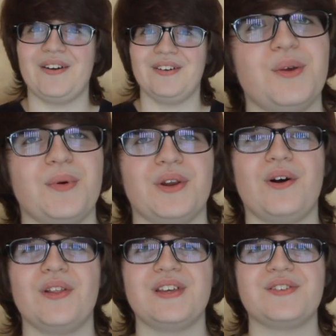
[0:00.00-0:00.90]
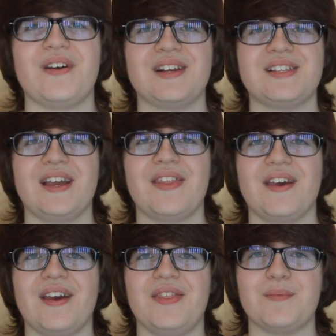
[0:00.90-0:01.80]
So you put all these facts
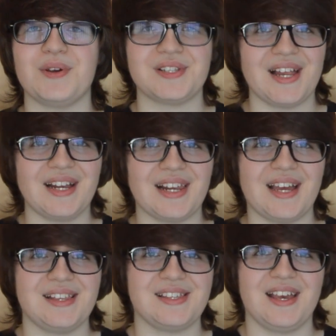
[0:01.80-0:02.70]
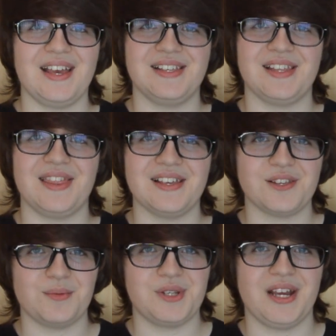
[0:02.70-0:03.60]
together and the most likely answer is that this
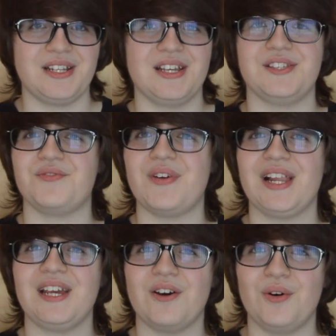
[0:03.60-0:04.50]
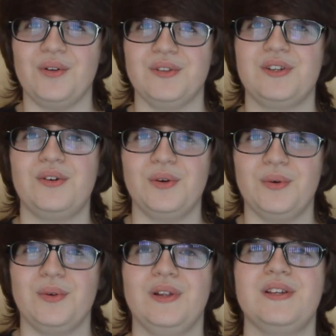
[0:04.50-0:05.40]
object is a really old,
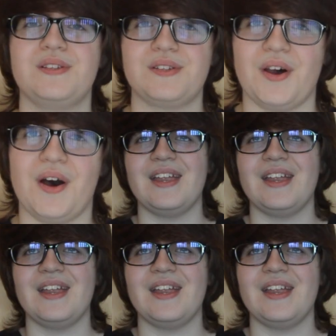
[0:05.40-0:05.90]
cool star.